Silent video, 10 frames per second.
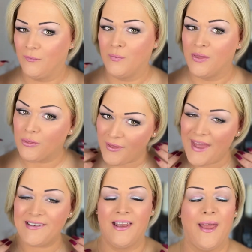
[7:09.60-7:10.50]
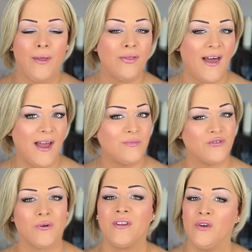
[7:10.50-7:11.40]
with that length, I'm
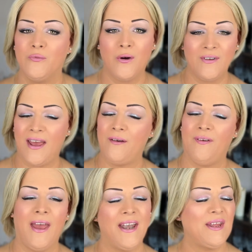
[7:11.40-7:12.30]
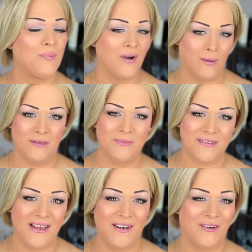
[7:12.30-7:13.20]
sure you won't have any problems
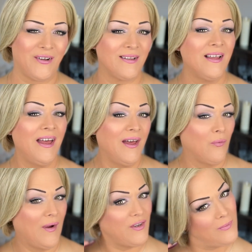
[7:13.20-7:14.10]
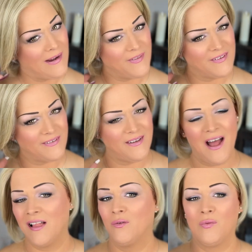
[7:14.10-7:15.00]
at all when you wear this
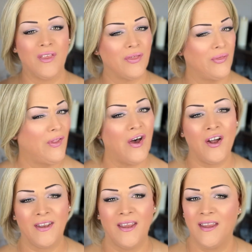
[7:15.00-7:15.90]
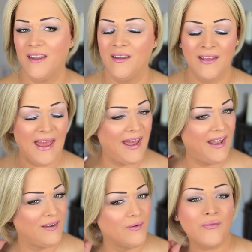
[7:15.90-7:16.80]
style with knotting
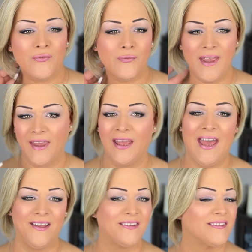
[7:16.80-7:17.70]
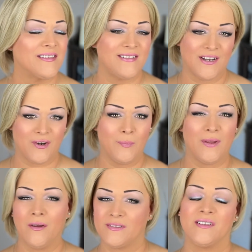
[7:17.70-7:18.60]
and fraying ends, etc.,
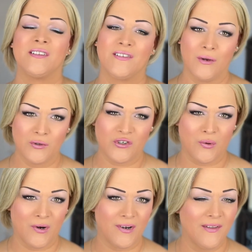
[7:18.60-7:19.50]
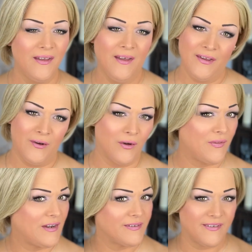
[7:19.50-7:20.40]
because it's so short. You know,
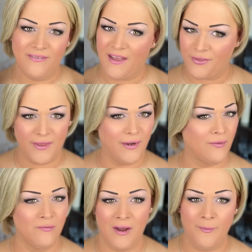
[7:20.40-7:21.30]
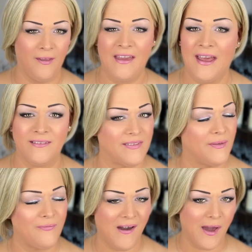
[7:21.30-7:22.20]
there's nothing rubbing against
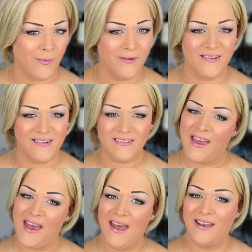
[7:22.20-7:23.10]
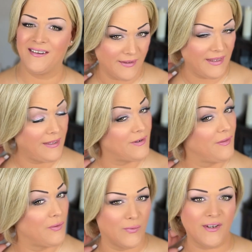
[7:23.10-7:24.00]
the fibers, and even
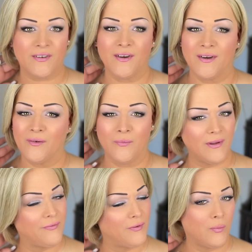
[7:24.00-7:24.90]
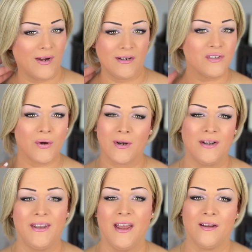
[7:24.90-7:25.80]
in the winter, if you wear a
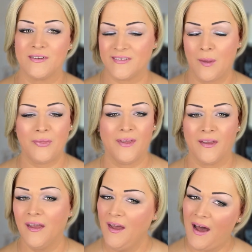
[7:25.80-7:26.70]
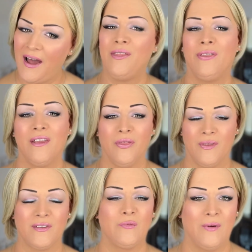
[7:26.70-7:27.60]
turtleneck or something, I think
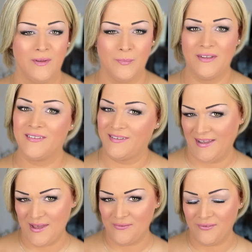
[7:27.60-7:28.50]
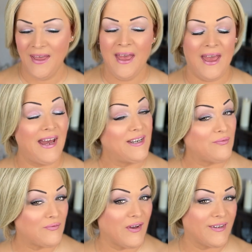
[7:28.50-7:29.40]
this will be safe. And
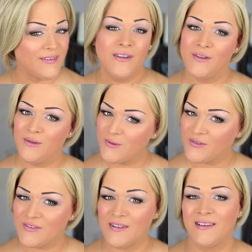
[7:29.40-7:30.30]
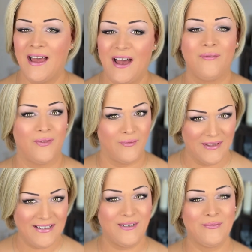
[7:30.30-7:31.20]
if not, you still have the
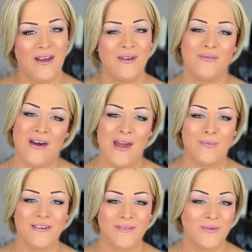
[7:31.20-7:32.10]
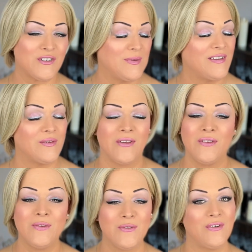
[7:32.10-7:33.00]
heat-defined fibers, which means you
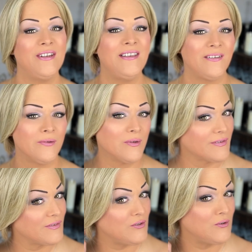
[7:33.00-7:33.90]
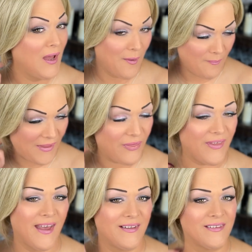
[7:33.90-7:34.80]
can use your heat tools to mend
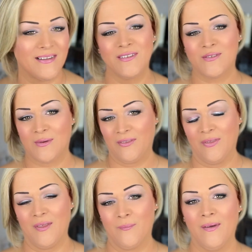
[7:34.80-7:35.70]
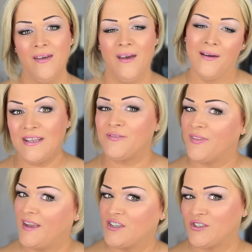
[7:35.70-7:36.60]
the ends and straighten them if
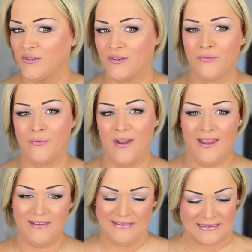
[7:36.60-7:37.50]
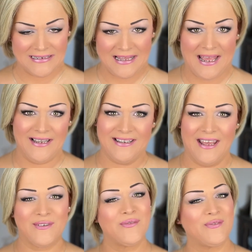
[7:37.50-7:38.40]
they should fray a little and
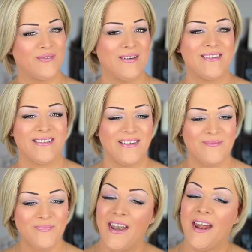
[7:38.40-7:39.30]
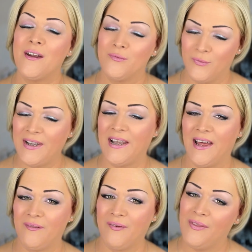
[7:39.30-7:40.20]
get frizzy. And I really
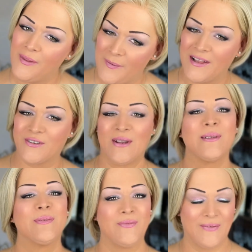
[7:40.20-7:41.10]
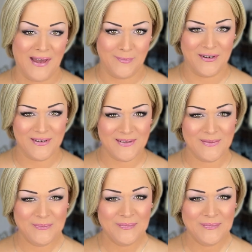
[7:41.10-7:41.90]
love the Belle Tress fibers.